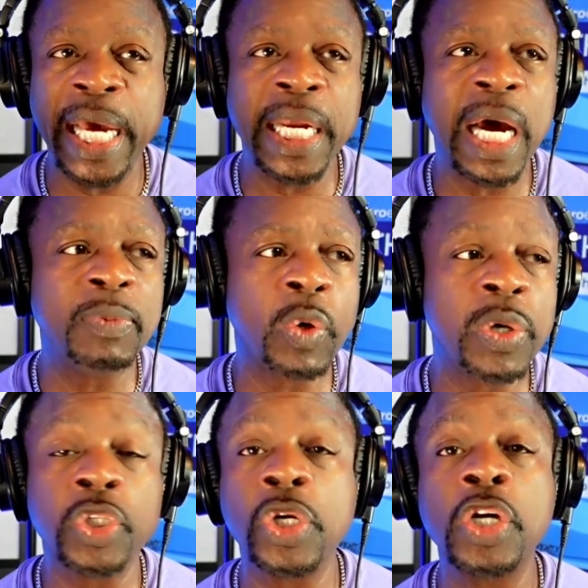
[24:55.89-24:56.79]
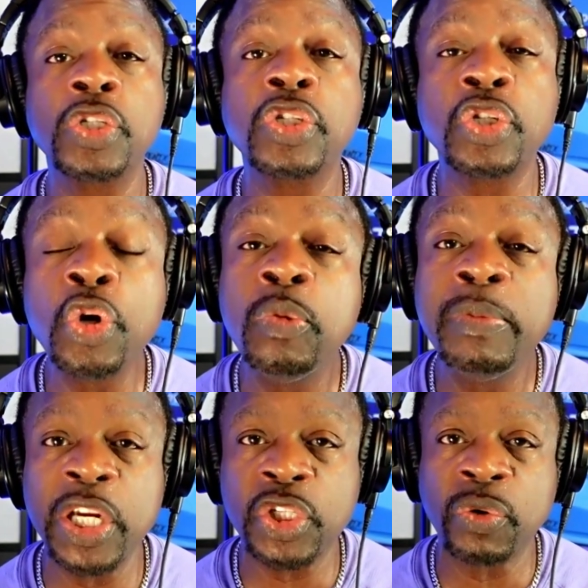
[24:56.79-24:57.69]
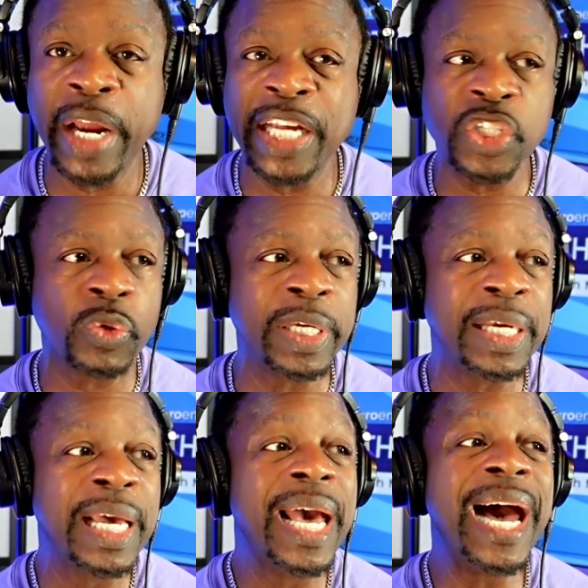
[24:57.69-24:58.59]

and I'm going to assume that you're answering